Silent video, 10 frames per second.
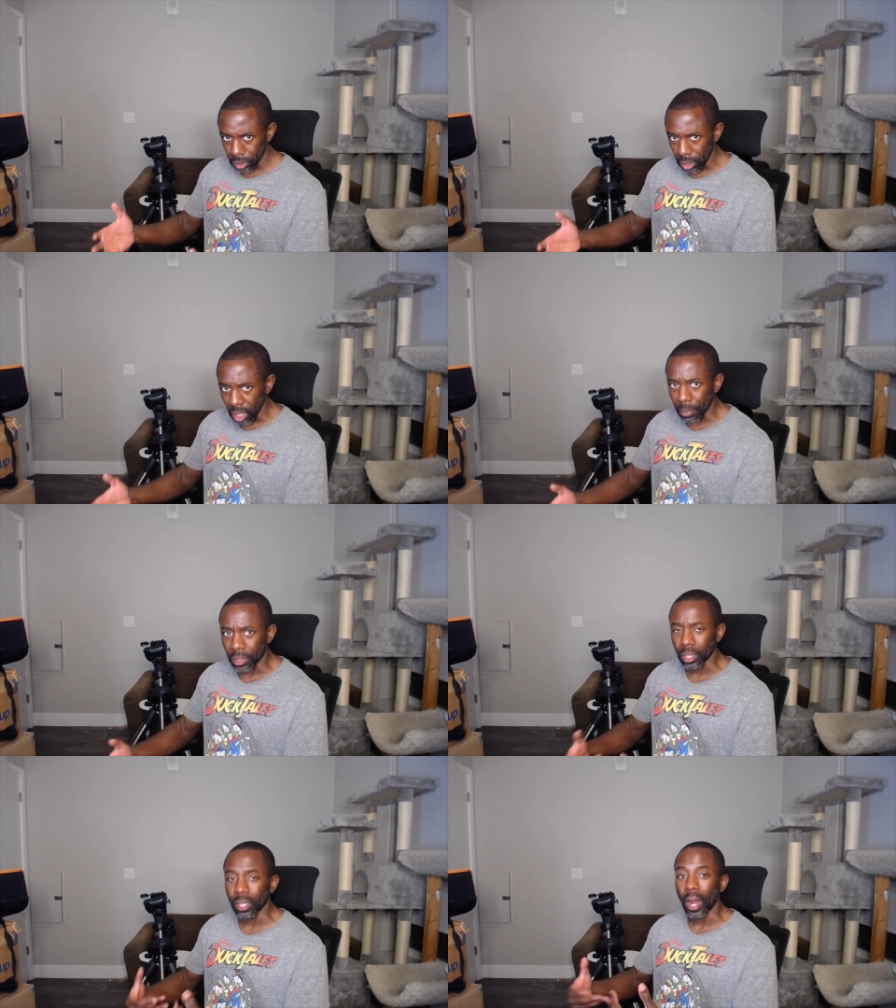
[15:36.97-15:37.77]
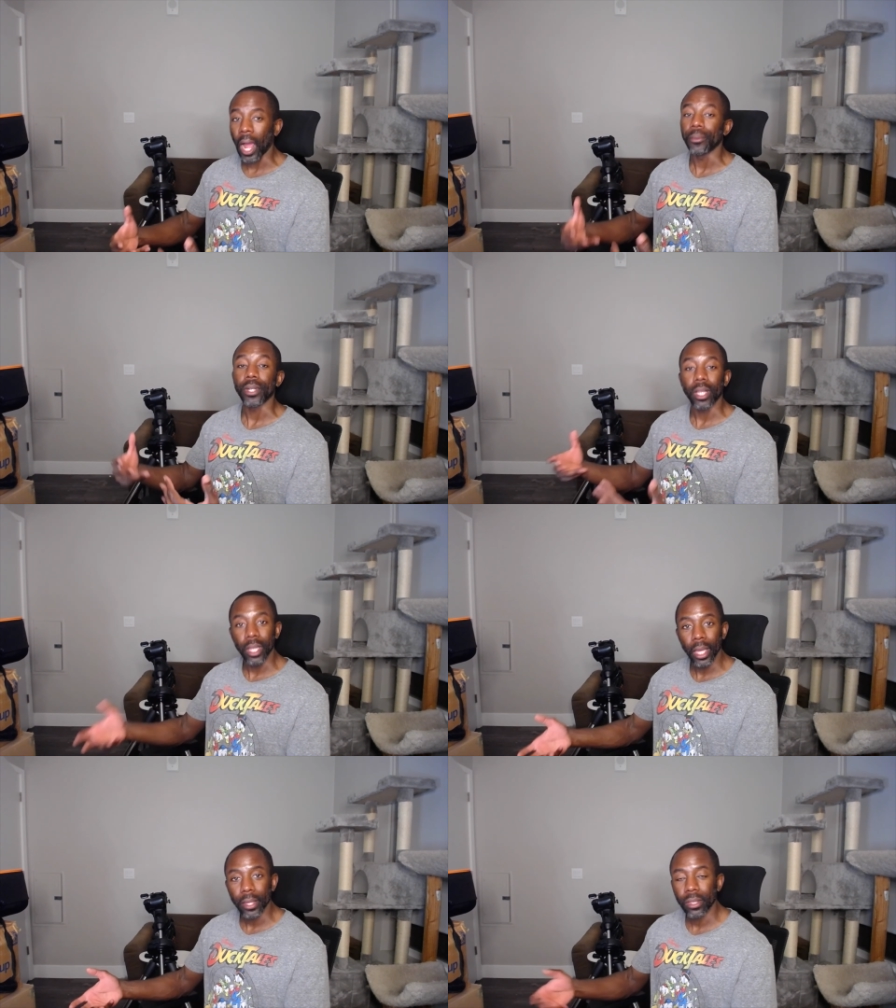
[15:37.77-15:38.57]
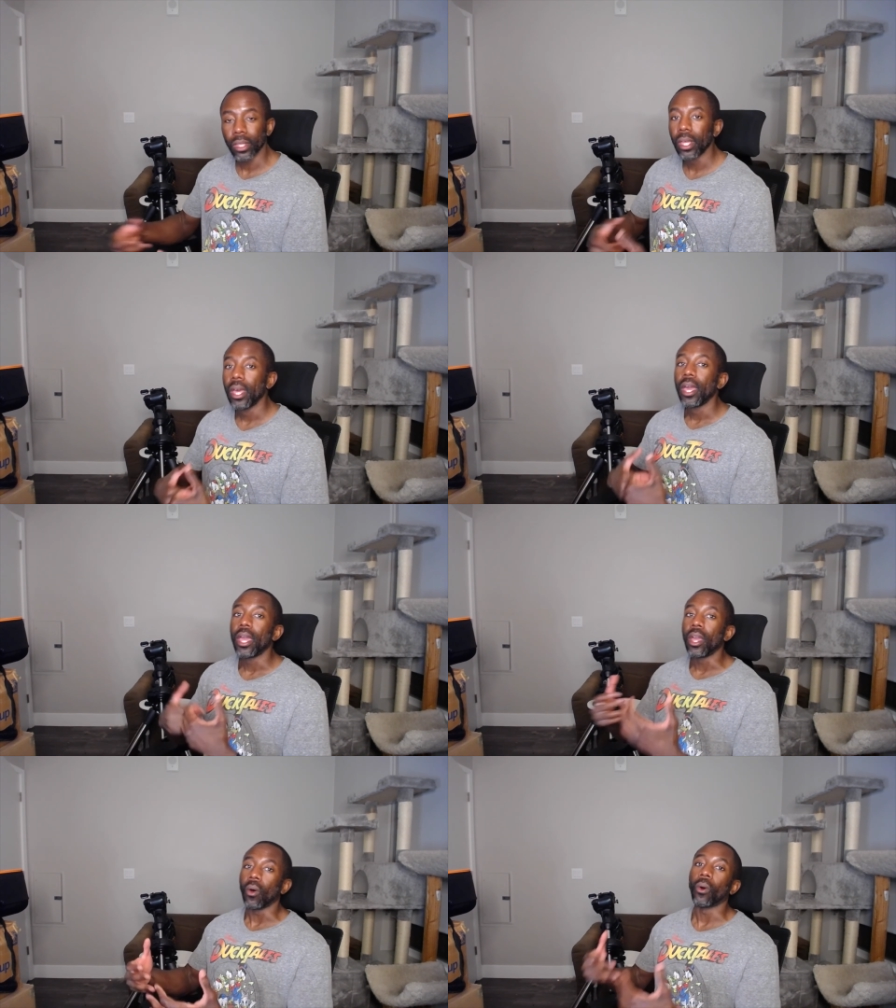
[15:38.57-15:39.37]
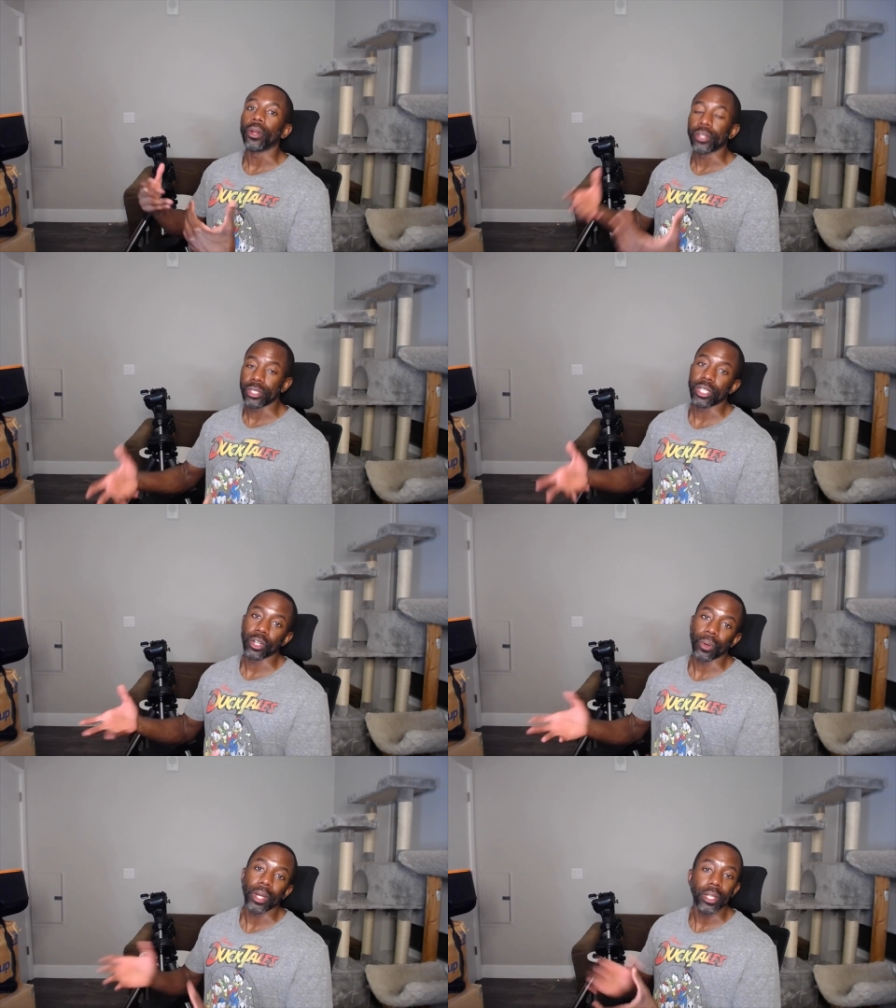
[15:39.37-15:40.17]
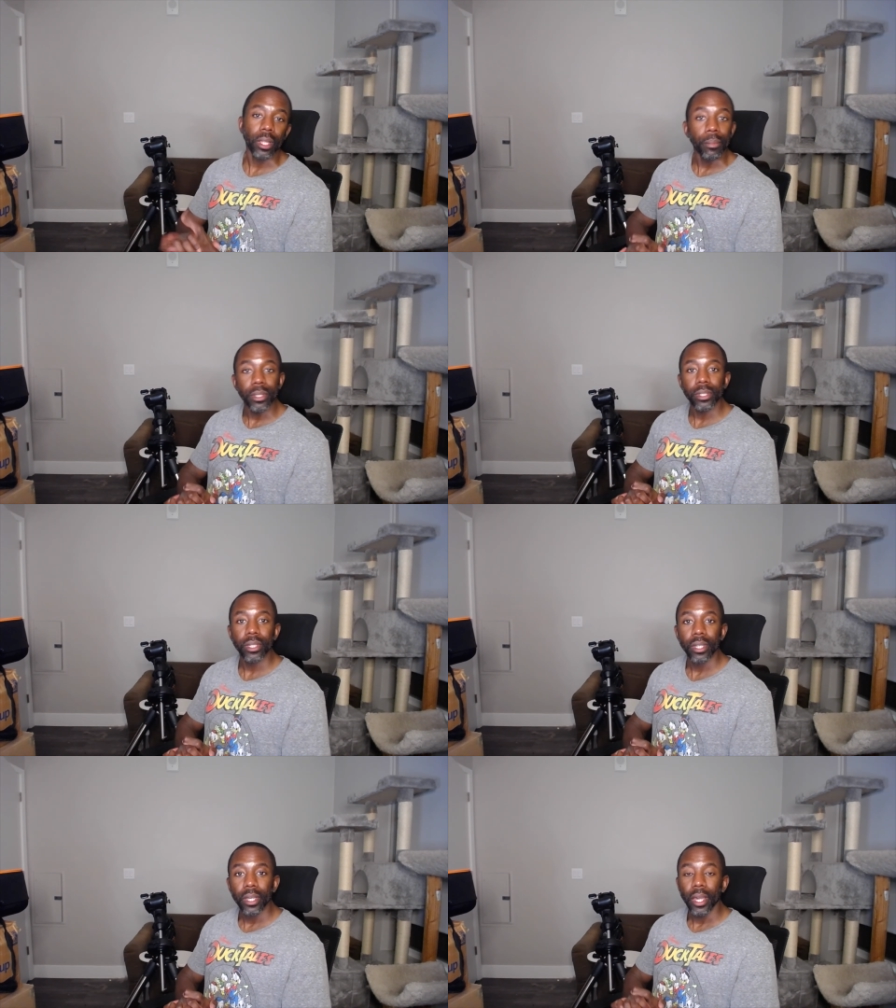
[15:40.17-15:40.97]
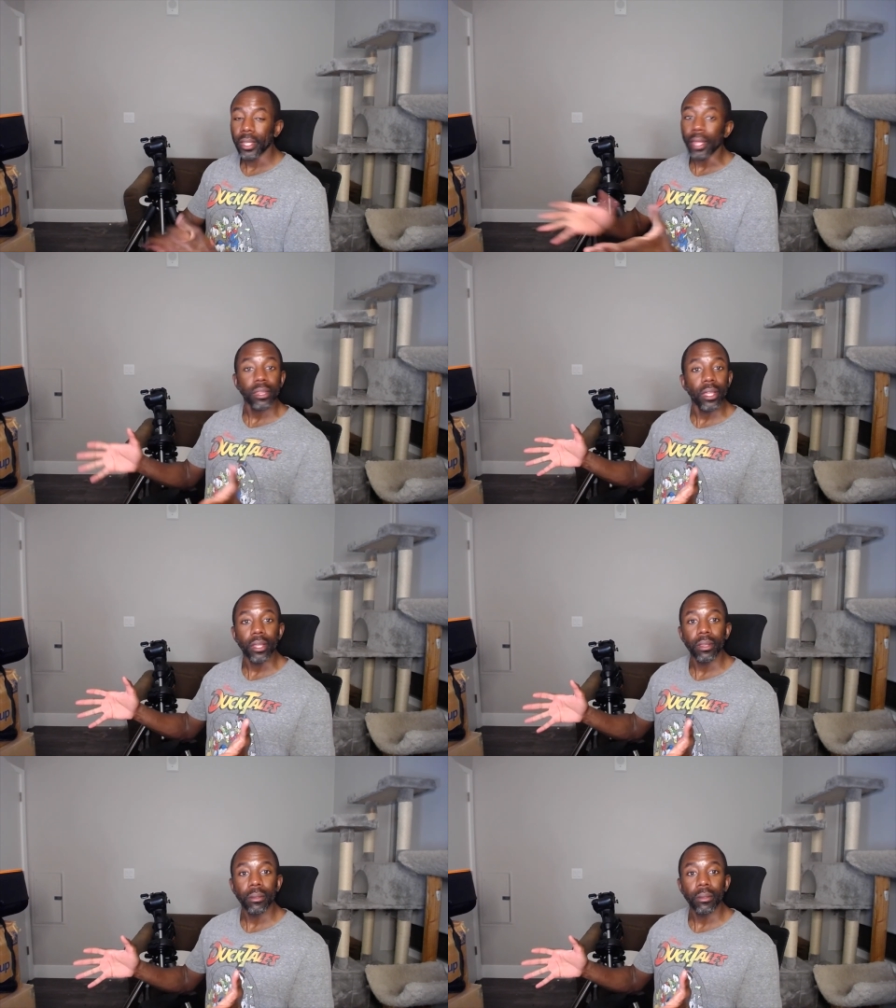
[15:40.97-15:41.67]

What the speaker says: a particular object collects in order to generate an image. And that's it.